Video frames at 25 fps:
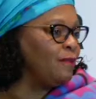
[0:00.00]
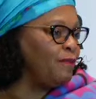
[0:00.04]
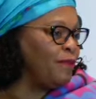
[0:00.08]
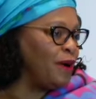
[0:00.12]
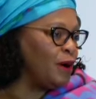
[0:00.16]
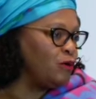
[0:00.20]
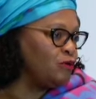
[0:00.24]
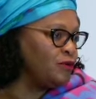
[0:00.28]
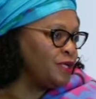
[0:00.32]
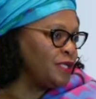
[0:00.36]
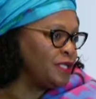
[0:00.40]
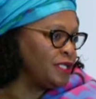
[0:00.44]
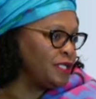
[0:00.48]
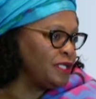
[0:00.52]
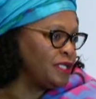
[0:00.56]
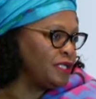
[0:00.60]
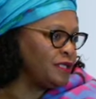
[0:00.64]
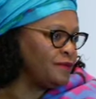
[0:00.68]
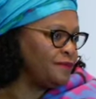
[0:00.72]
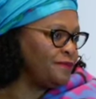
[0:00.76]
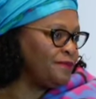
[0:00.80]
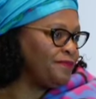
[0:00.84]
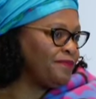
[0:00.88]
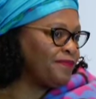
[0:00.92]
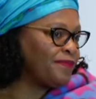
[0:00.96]
boundaries.
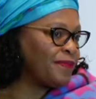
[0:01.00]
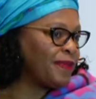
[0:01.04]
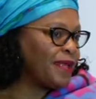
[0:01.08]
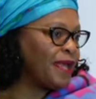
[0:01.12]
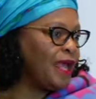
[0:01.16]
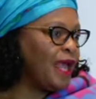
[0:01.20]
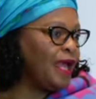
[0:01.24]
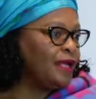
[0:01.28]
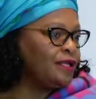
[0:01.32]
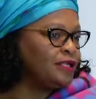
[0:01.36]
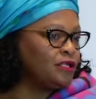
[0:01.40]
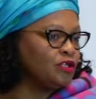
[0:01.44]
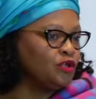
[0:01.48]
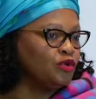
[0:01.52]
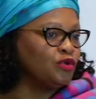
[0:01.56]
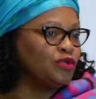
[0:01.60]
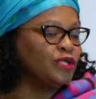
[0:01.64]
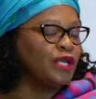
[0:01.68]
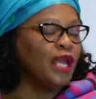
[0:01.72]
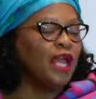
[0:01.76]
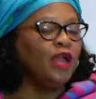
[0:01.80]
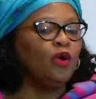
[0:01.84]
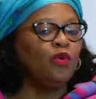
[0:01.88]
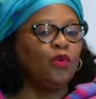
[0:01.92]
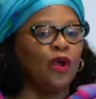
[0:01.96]
And
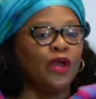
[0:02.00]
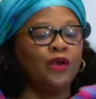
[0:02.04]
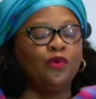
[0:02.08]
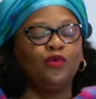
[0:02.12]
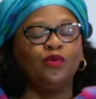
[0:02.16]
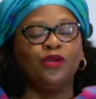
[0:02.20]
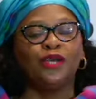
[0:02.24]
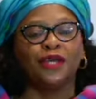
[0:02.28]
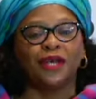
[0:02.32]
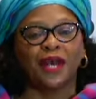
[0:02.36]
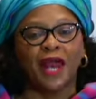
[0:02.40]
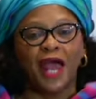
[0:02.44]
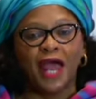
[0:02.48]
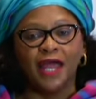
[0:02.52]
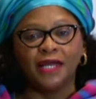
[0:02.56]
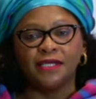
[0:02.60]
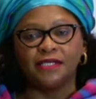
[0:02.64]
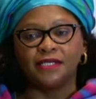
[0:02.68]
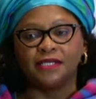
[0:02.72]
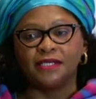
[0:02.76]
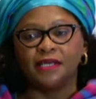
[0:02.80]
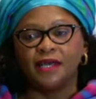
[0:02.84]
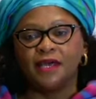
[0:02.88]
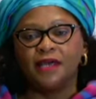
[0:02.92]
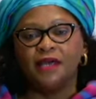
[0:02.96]
today when we
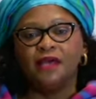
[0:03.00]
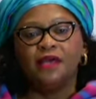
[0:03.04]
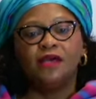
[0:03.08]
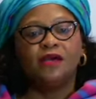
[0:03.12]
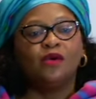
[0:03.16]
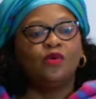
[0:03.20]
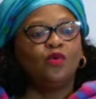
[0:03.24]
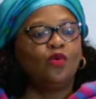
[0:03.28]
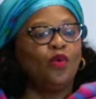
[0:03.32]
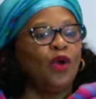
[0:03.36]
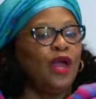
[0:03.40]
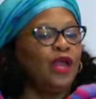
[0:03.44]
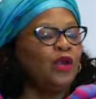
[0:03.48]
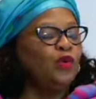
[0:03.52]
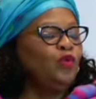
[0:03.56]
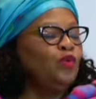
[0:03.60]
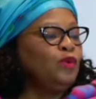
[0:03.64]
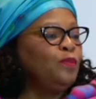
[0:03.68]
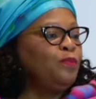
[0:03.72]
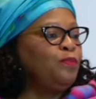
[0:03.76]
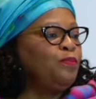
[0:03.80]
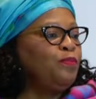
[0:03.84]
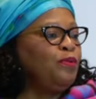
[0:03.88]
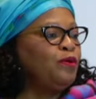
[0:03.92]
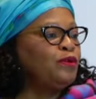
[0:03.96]
write, when
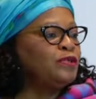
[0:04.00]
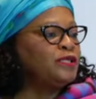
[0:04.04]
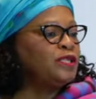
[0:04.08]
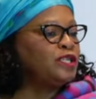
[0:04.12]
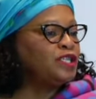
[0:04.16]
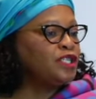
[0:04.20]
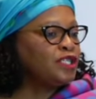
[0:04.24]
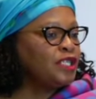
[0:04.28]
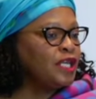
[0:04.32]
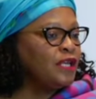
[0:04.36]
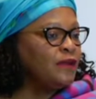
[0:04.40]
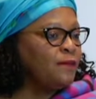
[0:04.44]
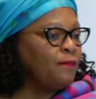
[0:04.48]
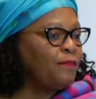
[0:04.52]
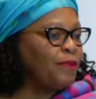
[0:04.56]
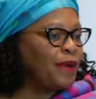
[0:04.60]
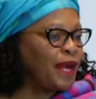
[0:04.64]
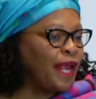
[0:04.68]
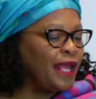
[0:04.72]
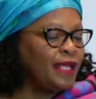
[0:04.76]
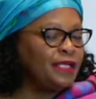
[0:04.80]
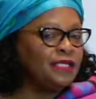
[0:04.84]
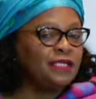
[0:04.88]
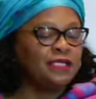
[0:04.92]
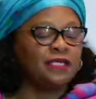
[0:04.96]
we position
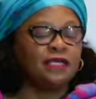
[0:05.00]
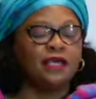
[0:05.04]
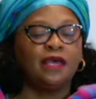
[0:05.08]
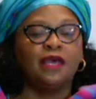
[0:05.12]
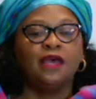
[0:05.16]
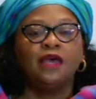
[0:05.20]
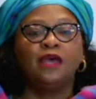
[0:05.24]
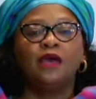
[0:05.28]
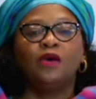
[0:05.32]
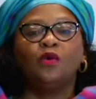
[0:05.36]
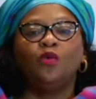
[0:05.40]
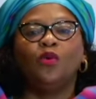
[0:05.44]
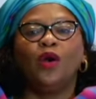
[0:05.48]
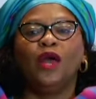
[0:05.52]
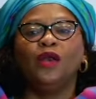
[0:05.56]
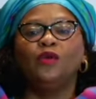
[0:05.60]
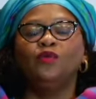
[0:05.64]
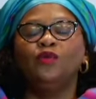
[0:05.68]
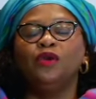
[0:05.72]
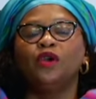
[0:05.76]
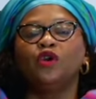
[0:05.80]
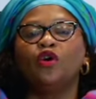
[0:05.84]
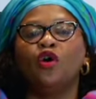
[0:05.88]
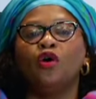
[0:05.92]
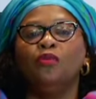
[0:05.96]
brands,
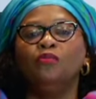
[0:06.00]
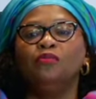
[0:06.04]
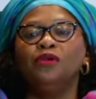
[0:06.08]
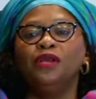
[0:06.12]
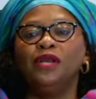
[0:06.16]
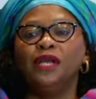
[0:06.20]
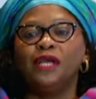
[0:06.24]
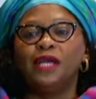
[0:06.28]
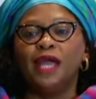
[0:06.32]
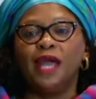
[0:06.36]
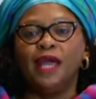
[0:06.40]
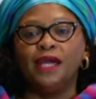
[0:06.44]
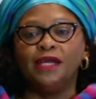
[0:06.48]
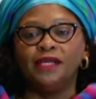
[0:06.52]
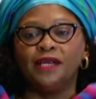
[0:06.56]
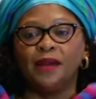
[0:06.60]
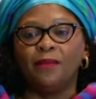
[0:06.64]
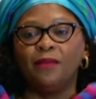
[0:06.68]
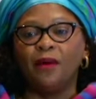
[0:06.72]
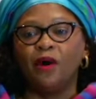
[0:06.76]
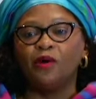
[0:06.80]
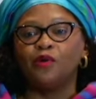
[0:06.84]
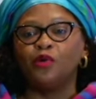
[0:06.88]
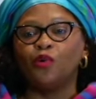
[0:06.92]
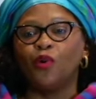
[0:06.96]
when we communicate
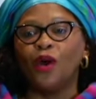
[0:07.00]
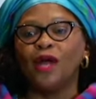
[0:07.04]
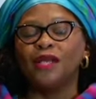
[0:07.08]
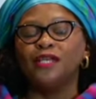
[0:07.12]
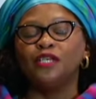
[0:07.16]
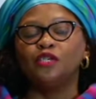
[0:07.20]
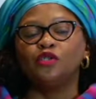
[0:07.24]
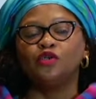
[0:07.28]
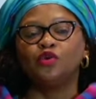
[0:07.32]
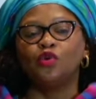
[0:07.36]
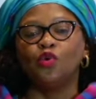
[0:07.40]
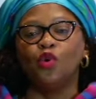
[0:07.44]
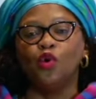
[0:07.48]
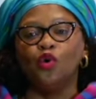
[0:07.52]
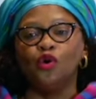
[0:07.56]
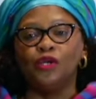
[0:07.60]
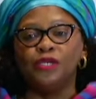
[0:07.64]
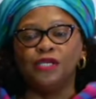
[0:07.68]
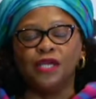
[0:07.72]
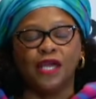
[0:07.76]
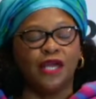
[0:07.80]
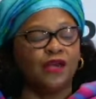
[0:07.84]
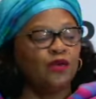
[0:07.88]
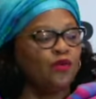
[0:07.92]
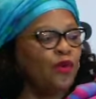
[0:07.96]
about what is
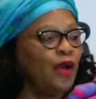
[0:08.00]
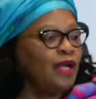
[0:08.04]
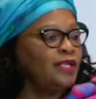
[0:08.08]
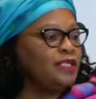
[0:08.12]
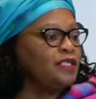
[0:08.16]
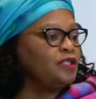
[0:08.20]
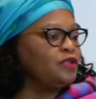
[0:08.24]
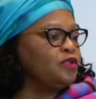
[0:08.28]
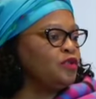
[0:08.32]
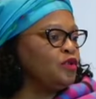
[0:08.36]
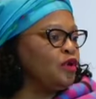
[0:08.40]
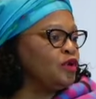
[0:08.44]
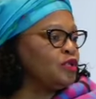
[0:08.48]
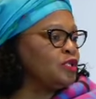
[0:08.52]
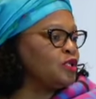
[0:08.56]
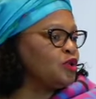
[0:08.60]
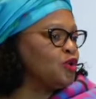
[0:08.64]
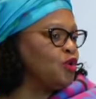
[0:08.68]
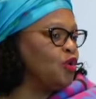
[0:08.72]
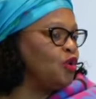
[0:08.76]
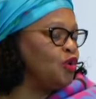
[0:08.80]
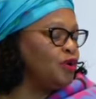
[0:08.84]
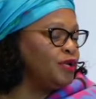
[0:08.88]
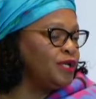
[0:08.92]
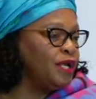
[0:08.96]
good and what is not
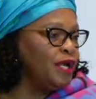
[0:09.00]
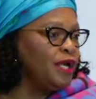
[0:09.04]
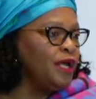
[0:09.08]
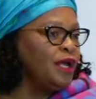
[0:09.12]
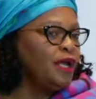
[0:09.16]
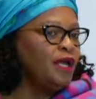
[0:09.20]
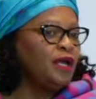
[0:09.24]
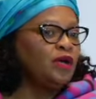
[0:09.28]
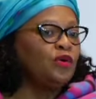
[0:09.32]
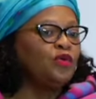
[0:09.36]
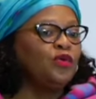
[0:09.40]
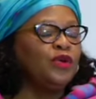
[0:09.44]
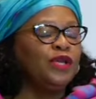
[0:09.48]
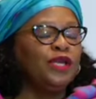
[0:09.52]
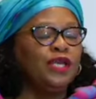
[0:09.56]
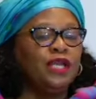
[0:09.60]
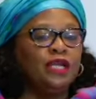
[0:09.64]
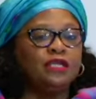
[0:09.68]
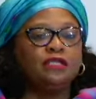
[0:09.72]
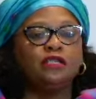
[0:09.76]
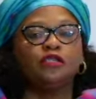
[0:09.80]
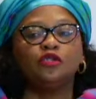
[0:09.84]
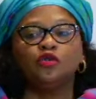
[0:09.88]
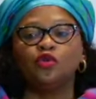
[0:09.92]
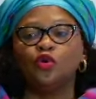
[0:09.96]
good, we
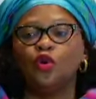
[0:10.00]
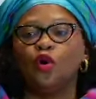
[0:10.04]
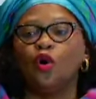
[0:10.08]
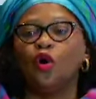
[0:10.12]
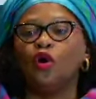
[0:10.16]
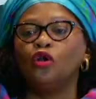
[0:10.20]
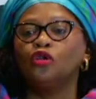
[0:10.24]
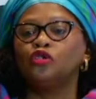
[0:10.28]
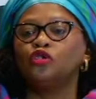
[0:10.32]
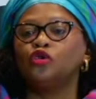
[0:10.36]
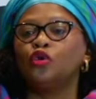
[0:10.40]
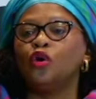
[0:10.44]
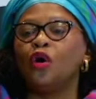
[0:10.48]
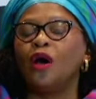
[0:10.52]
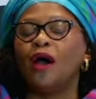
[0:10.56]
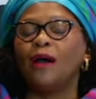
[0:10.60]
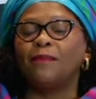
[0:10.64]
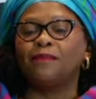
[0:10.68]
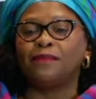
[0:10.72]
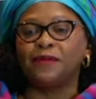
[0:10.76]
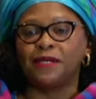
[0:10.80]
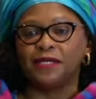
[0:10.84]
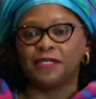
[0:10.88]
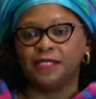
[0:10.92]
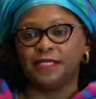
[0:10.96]
need to also
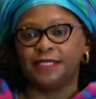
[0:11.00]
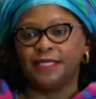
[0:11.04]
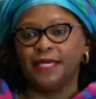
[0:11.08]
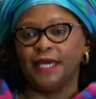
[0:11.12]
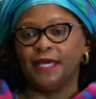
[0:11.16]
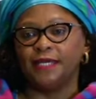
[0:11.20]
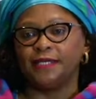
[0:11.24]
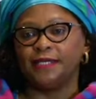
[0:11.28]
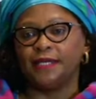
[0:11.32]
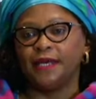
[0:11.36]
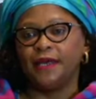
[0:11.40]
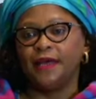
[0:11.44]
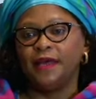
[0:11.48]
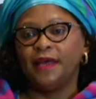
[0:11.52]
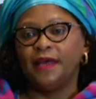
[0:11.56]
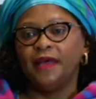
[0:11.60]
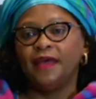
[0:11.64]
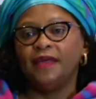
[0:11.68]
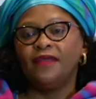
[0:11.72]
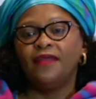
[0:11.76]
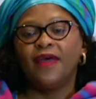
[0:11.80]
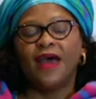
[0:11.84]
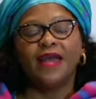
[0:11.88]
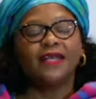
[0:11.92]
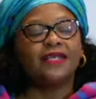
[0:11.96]
appreciate
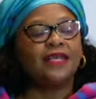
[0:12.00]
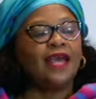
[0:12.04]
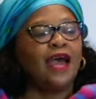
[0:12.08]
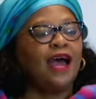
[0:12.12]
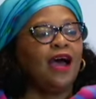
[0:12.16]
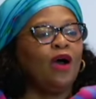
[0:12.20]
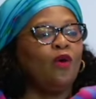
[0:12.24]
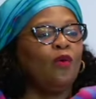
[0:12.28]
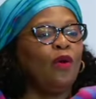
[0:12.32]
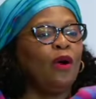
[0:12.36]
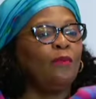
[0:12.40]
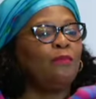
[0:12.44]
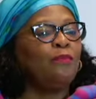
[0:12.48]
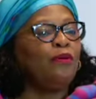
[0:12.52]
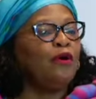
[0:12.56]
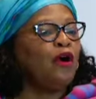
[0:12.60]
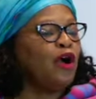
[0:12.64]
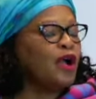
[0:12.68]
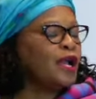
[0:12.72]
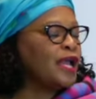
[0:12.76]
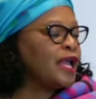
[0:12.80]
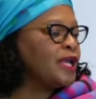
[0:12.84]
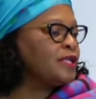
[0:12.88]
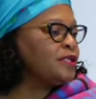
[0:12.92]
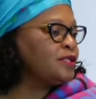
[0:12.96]
that our
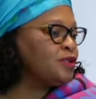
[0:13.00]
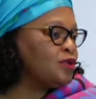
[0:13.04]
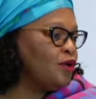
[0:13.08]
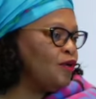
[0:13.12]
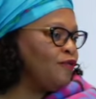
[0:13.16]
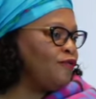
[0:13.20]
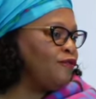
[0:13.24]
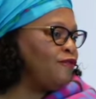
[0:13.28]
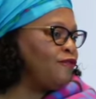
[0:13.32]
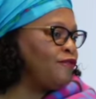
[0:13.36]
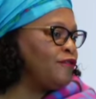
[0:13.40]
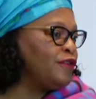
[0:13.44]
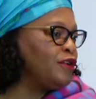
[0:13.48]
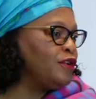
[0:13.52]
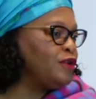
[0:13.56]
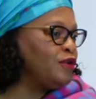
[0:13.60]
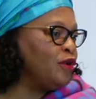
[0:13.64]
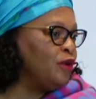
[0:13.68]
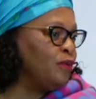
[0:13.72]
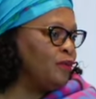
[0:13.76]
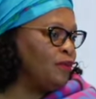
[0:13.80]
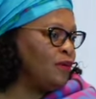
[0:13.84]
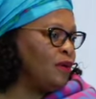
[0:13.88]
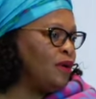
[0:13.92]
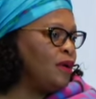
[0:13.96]
pockets of
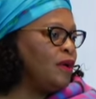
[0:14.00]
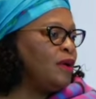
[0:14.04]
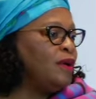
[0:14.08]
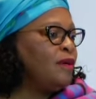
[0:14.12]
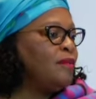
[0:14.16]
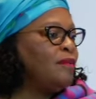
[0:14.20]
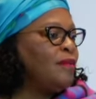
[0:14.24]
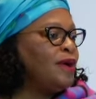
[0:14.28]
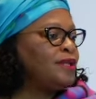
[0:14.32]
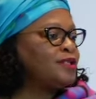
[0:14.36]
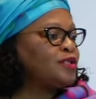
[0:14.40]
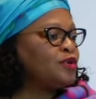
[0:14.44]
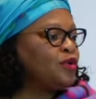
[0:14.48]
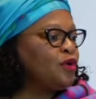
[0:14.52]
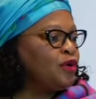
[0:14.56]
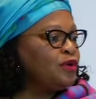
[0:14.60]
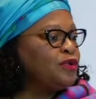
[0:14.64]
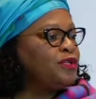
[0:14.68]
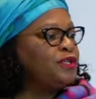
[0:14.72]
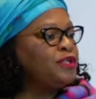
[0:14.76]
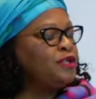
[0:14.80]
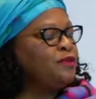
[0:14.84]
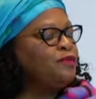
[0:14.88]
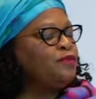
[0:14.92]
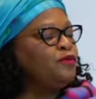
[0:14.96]
freedom must
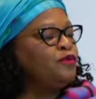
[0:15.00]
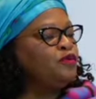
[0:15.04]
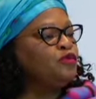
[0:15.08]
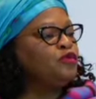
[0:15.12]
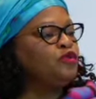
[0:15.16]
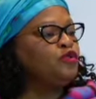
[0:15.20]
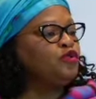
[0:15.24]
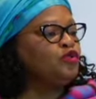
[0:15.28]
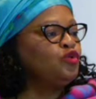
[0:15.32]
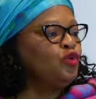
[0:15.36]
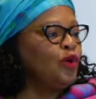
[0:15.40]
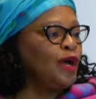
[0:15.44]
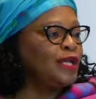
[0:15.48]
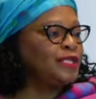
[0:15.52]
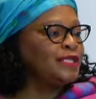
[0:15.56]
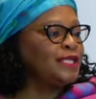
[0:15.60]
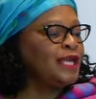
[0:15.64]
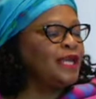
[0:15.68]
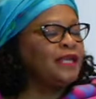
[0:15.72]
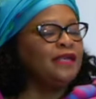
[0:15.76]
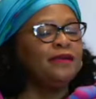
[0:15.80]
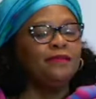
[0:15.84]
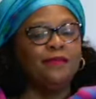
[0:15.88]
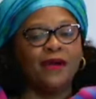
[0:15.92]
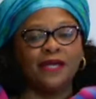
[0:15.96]
contribute towards
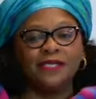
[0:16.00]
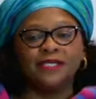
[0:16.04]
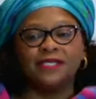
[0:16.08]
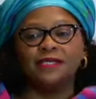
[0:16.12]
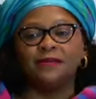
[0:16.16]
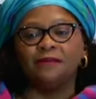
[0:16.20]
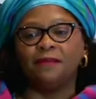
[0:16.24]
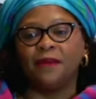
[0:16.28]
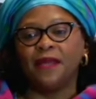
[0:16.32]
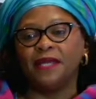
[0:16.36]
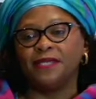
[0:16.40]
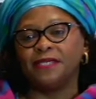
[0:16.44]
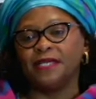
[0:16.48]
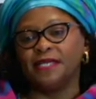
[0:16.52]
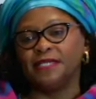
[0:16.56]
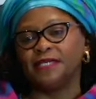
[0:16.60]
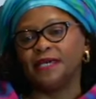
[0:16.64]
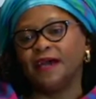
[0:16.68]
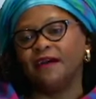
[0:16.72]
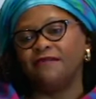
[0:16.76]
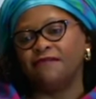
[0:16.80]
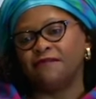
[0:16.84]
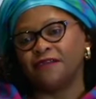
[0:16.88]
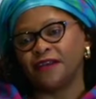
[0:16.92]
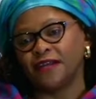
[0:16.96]
an emancipated
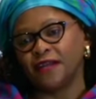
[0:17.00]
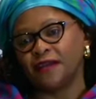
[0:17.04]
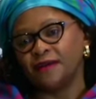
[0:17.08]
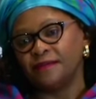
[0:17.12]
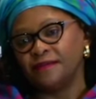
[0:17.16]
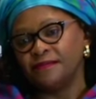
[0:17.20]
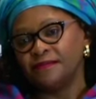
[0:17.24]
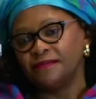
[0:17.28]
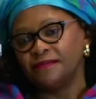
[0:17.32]
Africa.